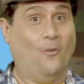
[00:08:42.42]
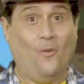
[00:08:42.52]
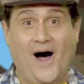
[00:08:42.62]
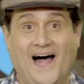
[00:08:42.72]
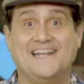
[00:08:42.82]

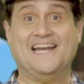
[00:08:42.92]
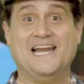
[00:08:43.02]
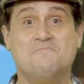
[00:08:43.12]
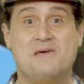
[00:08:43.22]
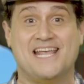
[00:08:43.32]
What an
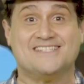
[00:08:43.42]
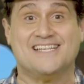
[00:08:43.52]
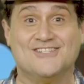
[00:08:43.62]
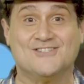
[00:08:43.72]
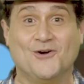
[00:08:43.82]

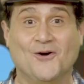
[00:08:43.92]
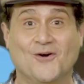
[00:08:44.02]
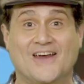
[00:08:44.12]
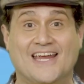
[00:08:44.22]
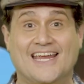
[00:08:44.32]
amazing
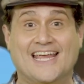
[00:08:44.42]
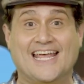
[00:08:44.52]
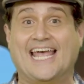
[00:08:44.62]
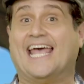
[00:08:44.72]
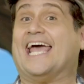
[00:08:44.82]
story!
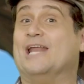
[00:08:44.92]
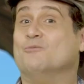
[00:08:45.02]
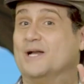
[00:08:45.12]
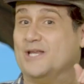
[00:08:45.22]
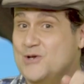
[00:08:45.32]
And
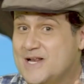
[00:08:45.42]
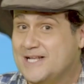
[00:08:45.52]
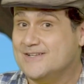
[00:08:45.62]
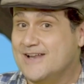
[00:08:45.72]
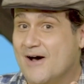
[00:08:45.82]
what you
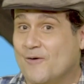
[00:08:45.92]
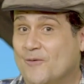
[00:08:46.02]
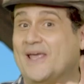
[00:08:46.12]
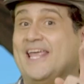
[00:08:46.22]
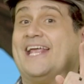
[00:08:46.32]
need to
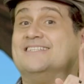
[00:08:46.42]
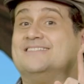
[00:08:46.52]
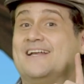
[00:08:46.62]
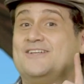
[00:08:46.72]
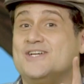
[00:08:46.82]
know is
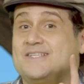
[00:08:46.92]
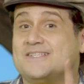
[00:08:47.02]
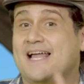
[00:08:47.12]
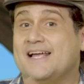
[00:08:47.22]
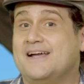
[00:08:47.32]
that
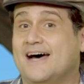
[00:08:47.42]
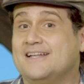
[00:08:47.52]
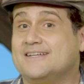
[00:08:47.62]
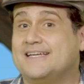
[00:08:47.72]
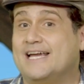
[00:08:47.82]
just like
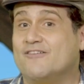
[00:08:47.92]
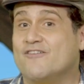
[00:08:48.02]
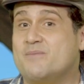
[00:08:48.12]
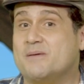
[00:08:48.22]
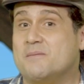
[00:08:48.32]
God took care
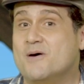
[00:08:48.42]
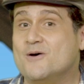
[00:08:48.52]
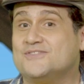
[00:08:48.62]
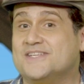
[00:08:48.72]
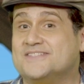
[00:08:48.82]
of baby
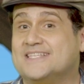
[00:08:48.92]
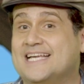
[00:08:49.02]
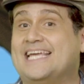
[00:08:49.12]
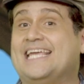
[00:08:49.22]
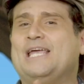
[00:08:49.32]
Moses,
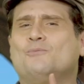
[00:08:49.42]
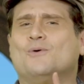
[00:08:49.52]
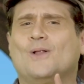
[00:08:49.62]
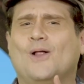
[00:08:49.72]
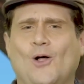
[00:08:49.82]
he
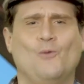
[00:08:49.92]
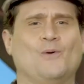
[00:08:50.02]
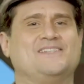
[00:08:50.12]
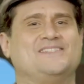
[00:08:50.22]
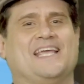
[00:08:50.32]
will
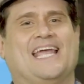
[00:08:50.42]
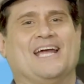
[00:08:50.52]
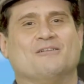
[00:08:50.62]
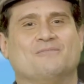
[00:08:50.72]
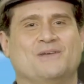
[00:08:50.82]
always take
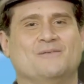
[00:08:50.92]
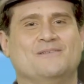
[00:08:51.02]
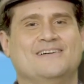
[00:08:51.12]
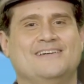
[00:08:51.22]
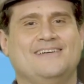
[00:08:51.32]
care of you.
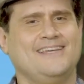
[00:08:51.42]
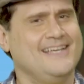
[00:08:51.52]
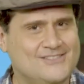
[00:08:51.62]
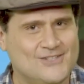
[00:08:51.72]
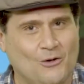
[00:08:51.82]

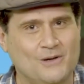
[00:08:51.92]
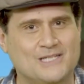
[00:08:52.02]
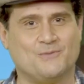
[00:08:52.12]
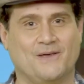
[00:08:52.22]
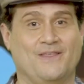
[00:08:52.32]
He's
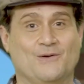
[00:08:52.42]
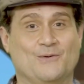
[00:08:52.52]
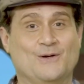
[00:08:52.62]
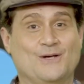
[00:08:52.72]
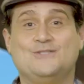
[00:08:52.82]
always with
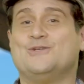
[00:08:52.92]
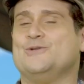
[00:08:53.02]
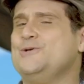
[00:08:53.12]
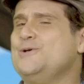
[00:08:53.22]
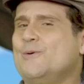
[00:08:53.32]
you, so
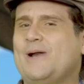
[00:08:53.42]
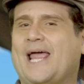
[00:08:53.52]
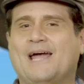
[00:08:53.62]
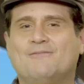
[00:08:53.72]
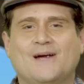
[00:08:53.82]
you don't
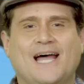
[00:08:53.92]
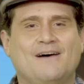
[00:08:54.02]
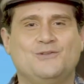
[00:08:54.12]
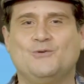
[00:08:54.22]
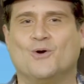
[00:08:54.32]
ever
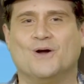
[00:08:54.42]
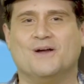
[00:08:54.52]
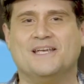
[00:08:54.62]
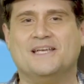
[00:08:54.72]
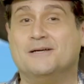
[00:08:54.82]
have to
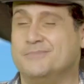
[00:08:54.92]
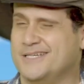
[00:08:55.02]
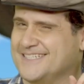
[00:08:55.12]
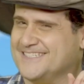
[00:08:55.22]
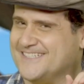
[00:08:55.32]
worry
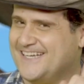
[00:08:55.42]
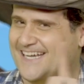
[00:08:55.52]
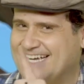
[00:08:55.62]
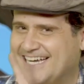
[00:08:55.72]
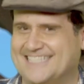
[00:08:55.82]
because
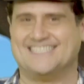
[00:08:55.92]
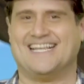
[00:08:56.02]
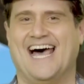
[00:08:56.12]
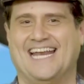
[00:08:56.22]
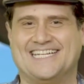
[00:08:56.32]
God's
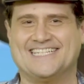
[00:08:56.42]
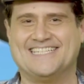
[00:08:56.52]
got it.